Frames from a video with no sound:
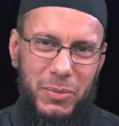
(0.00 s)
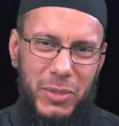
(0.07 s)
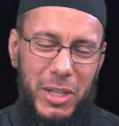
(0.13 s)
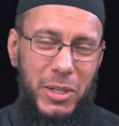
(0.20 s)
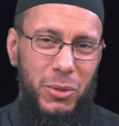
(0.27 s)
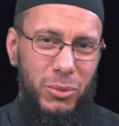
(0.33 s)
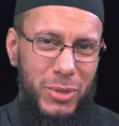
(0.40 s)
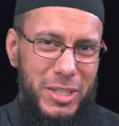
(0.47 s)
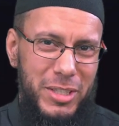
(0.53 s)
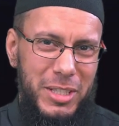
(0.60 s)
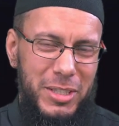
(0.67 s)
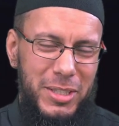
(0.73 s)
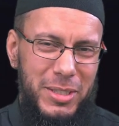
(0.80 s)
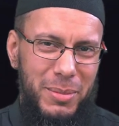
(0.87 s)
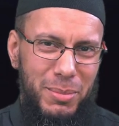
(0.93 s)
in our
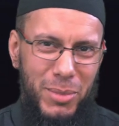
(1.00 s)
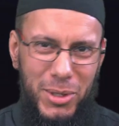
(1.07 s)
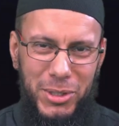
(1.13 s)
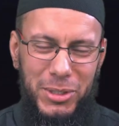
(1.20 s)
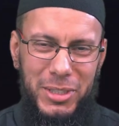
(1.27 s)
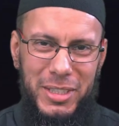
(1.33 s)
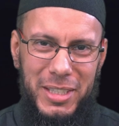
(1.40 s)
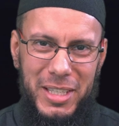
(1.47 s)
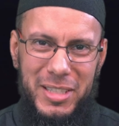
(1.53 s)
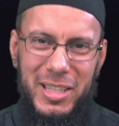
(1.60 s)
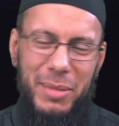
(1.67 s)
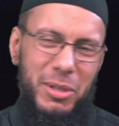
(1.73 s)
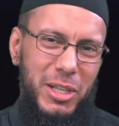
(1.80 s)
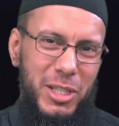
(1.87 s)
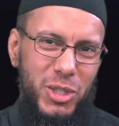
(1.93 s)
recent modern
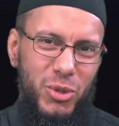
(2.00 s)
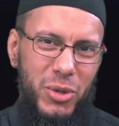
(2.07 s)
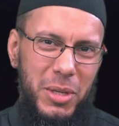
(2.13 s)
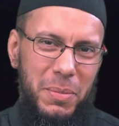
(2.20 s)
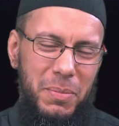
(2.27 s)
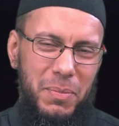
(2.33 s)
Islamic history,